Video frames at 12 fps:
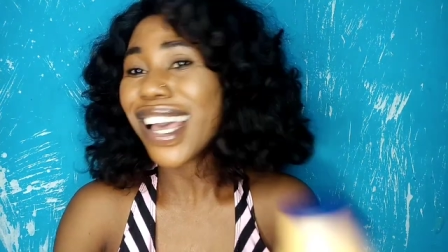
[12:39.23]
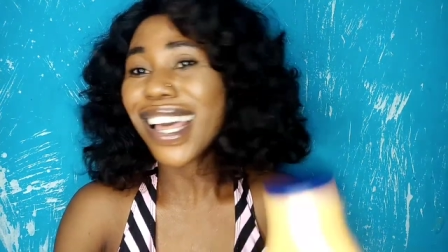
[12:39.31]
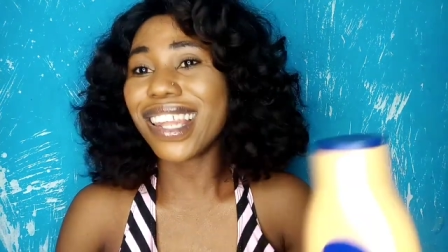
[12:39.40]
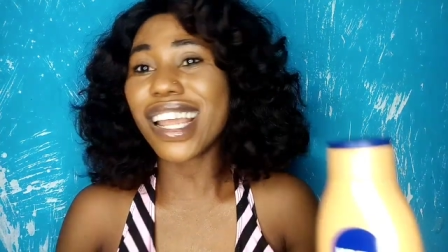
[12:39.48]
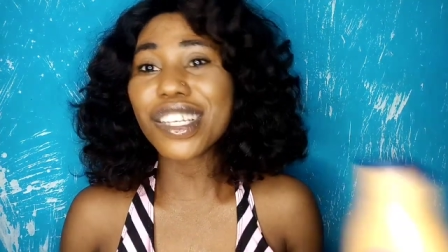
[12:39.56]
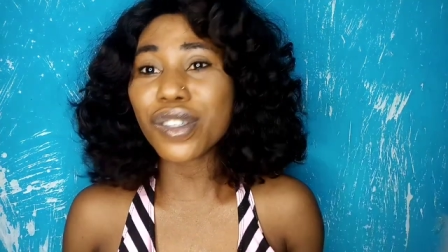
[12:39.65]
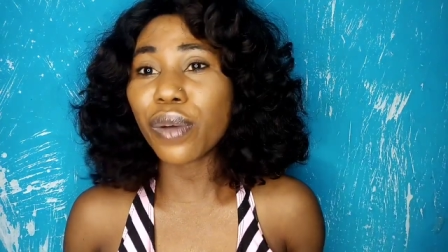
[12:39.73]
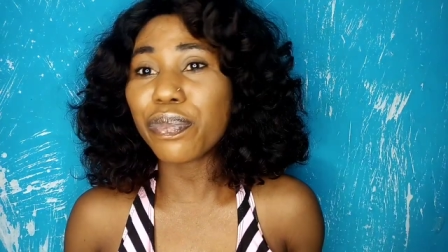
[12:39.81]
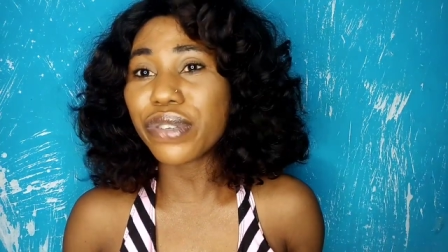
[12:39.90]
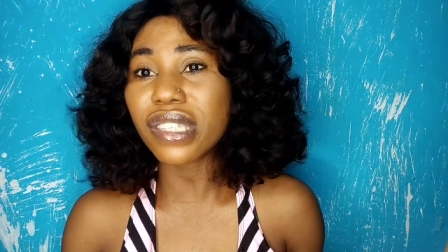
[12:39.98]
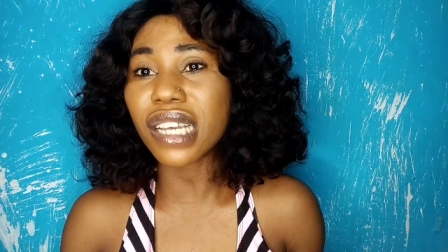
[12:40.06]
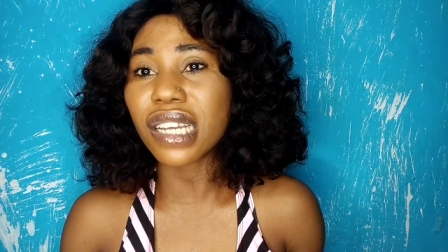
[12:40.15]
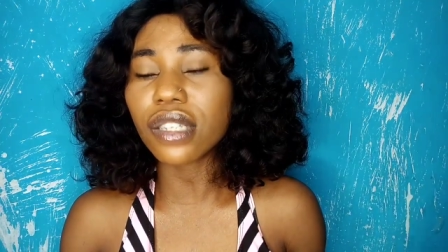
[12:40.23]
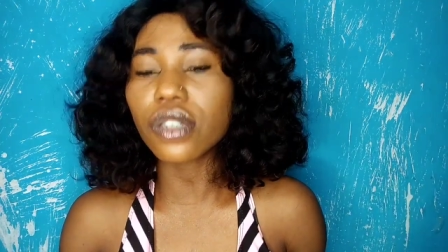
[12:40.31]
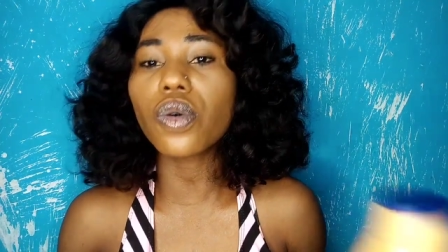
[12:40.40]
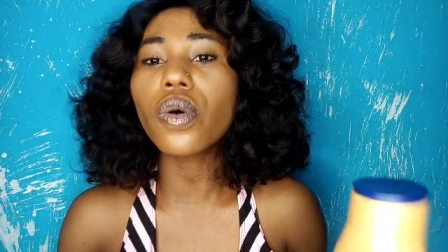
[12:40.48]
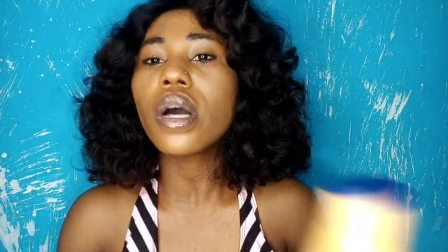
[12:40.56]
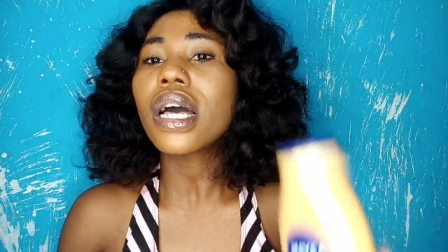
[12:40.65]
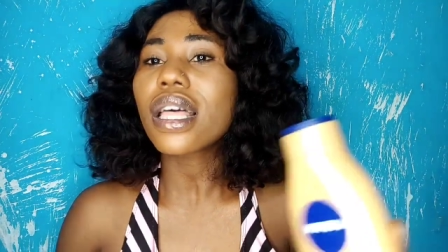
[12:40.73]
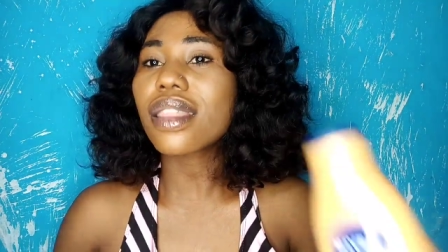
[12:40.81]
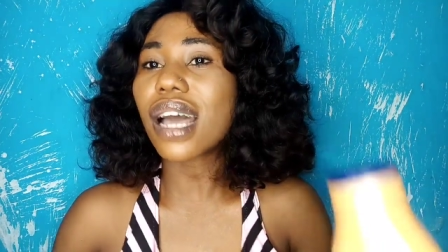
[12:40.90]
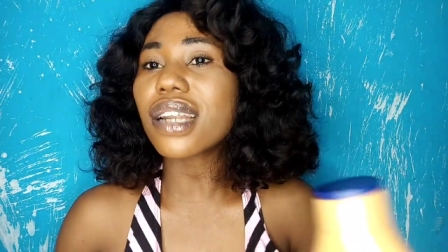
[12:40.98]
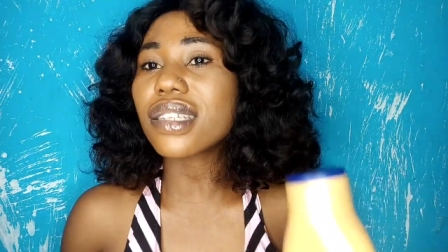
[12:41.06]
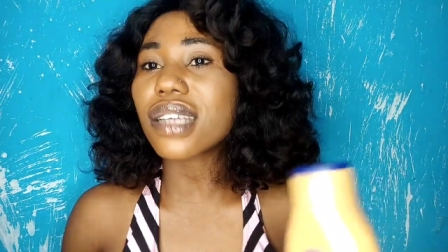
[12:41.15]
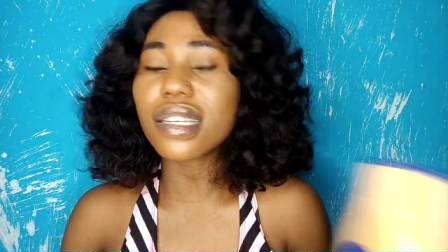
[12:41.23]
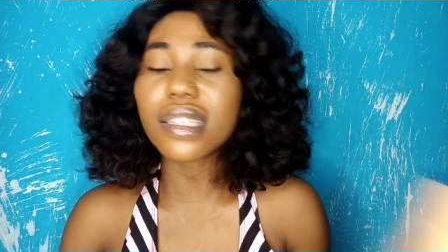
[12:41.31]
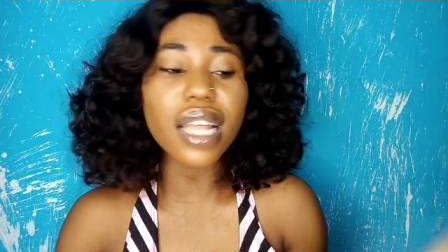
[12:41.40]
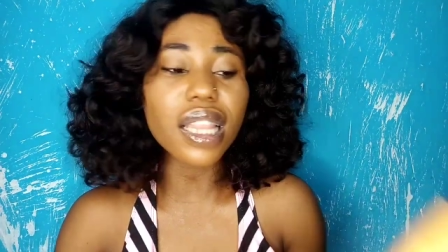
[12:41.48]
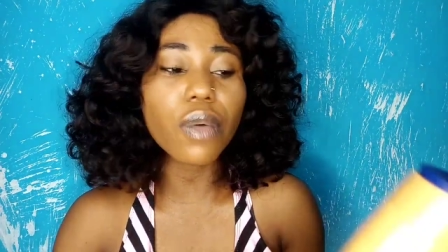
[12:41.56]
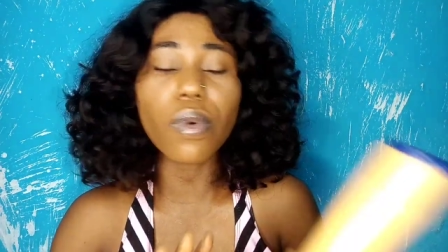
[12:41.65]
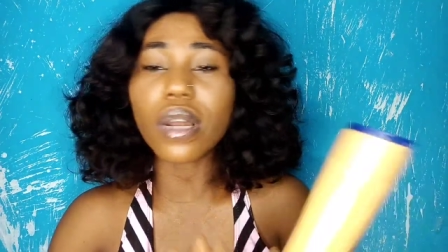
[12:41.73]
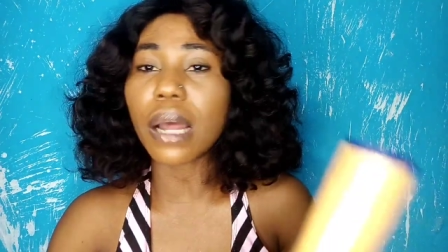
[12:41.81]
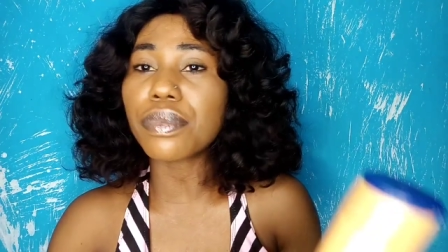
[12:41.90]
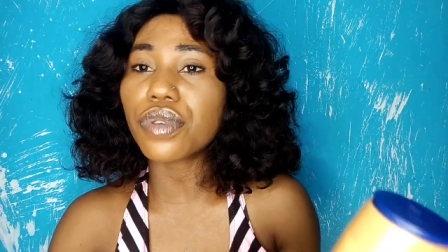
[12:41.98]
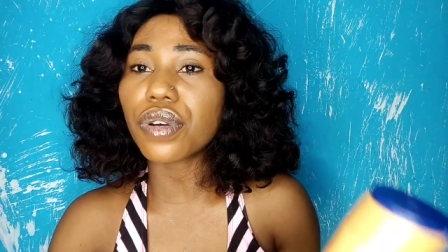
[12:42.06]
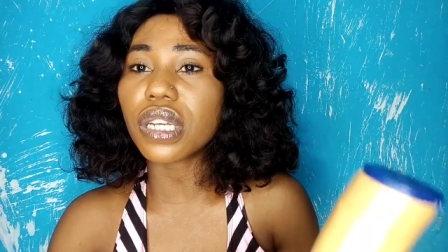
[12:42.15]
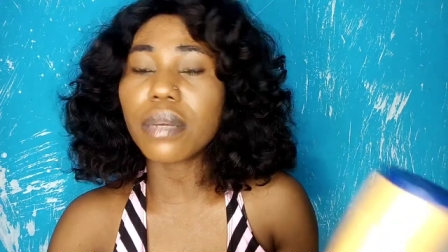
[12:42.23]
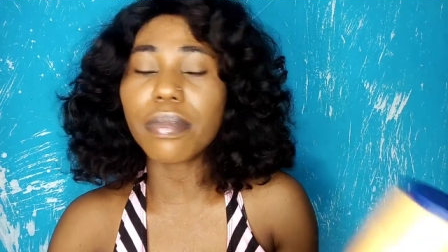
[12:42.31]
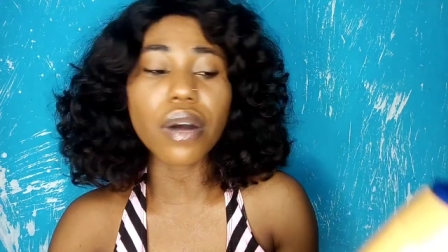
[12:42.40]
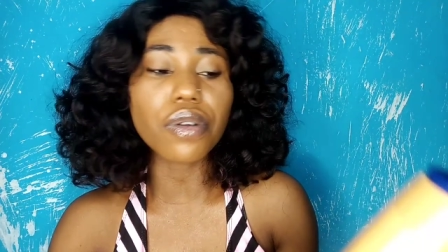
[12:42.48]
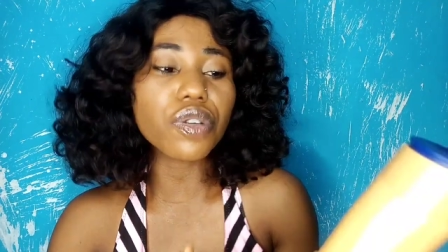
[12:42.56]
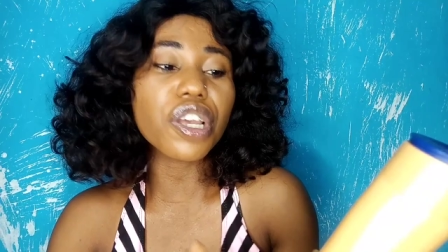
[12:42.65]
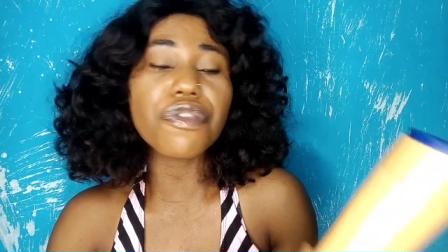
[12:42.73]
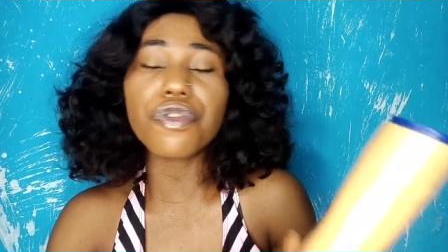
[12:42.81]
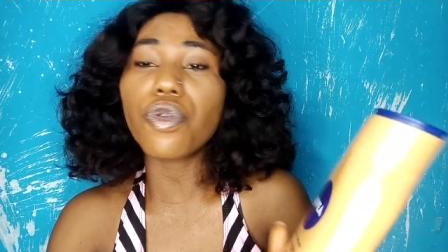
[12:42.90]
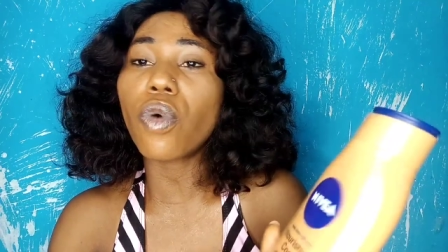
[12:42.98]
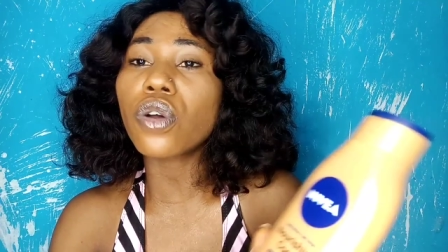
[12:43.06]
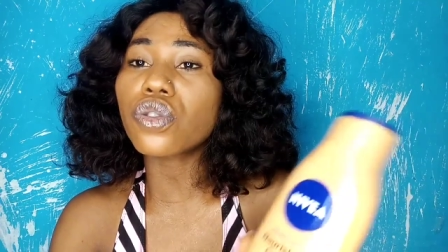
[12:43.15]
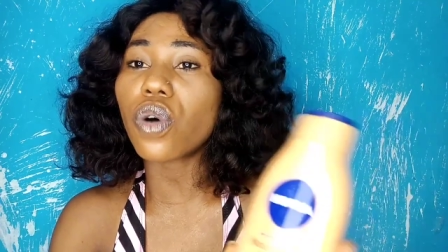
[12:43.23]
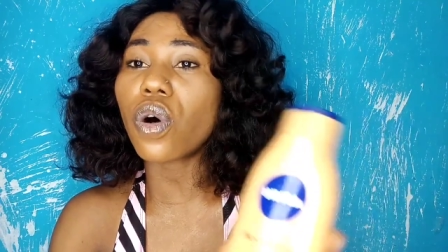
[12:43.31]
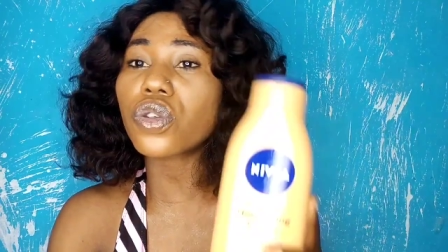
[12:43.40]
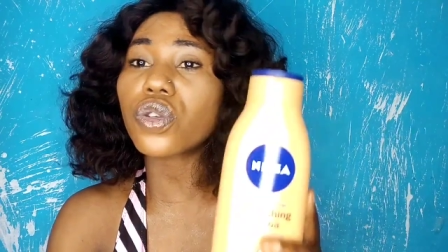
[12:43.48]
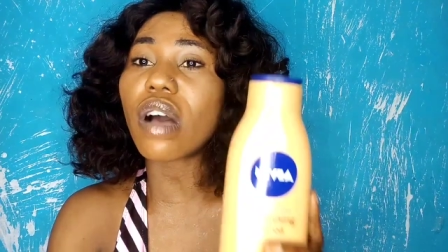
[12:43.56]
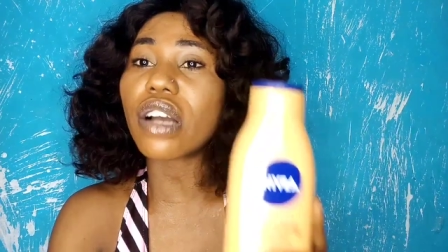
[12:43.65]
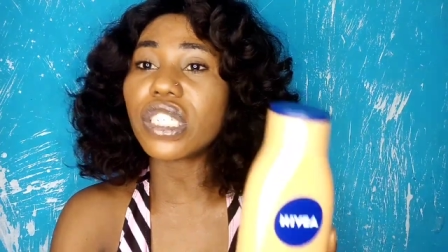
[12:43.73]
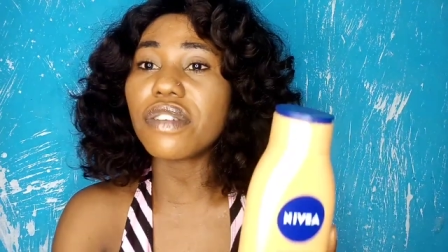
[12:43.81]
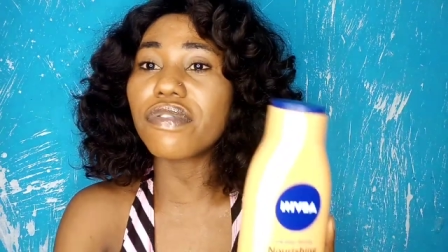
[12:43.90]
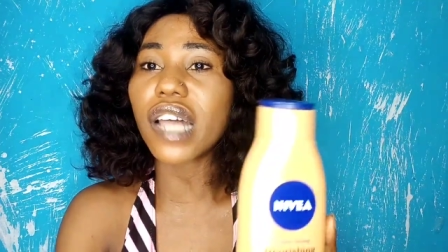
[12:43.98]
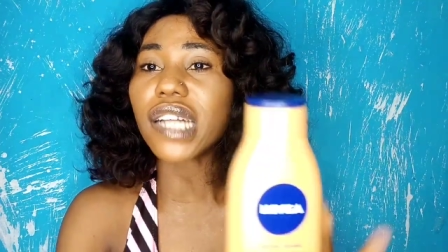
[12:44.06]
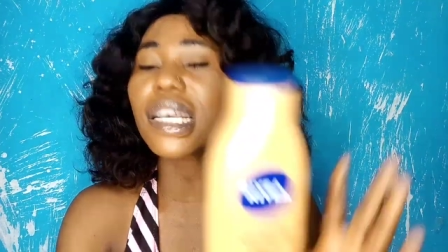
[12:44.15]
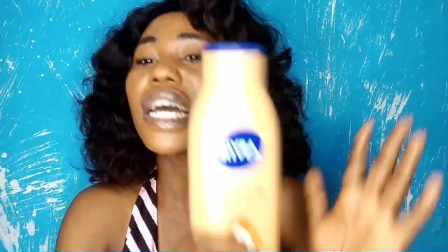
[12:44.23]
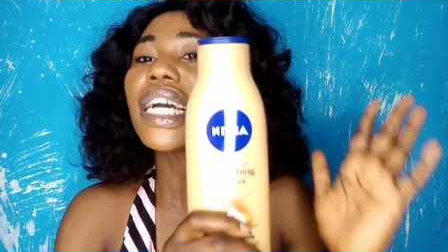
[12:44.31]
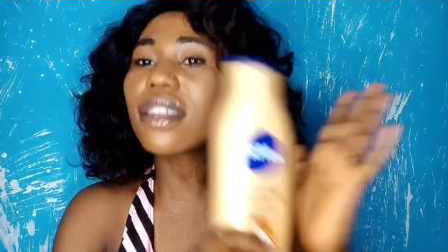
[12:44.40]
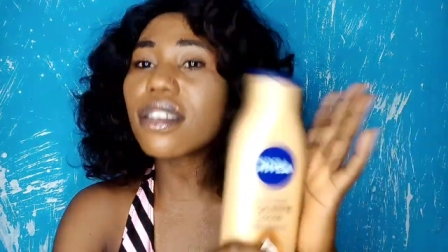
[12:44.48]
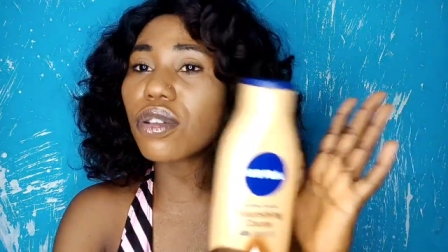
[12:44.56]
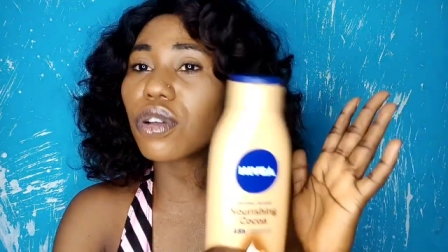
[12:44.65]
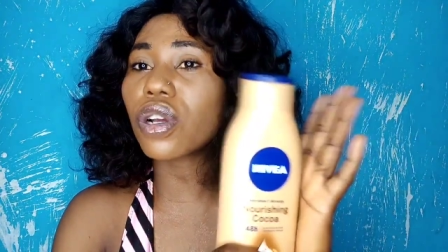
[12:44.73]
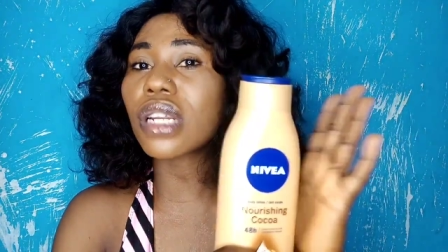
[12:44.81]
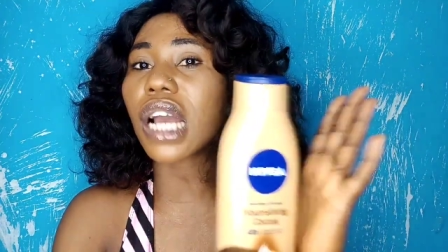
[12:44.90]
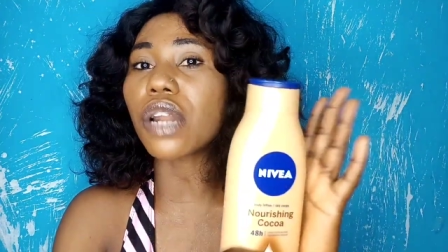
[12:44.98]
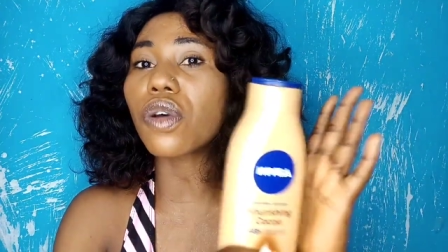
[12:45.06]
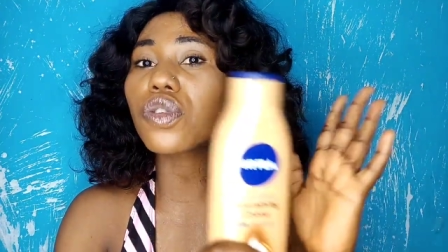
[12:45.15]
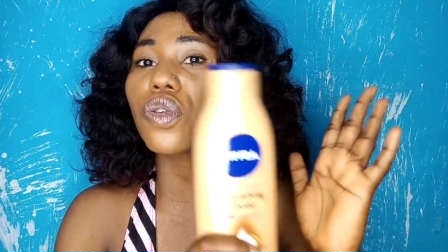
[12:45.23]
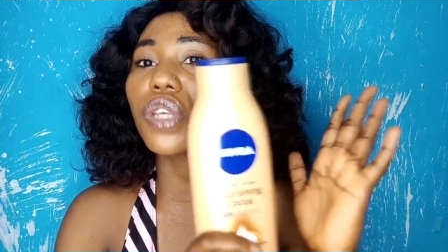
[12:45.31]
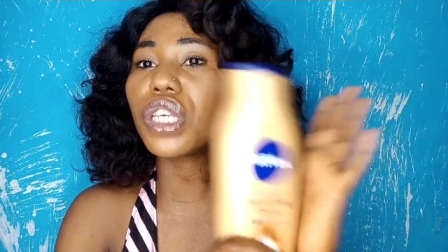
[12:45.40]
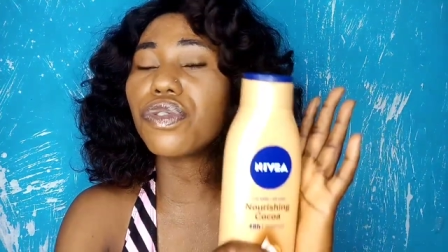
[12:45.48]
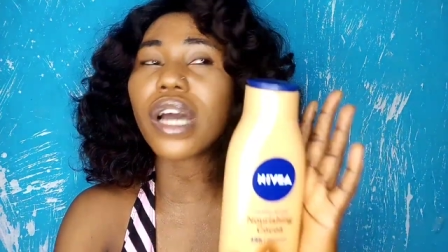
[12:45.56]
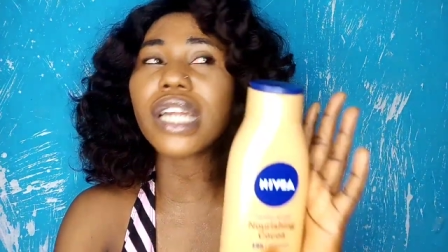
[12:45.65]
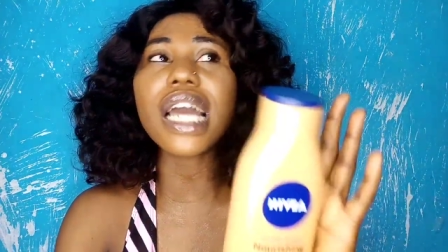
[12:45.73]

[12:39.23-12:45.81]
Let's not pretend. So that is exactly what I'm talking about. So if you want to also achieve that, this lotion can also give you, and